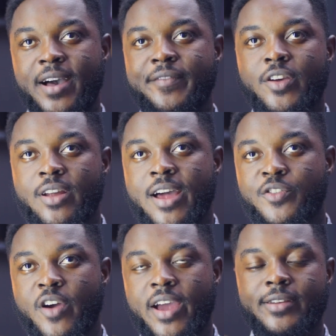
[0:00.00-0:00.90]
But if you're on
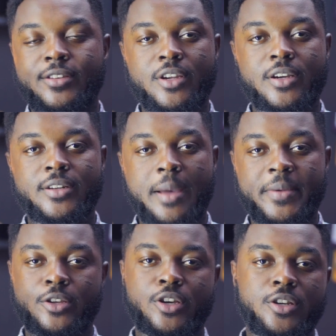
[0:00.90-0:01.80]
Android, you
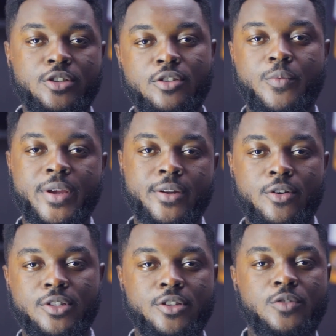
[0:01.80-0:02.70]
can use your
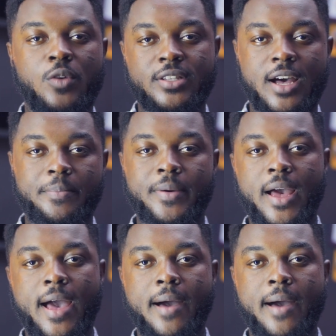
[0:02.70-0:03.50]
Windows, you can use WhatsApp.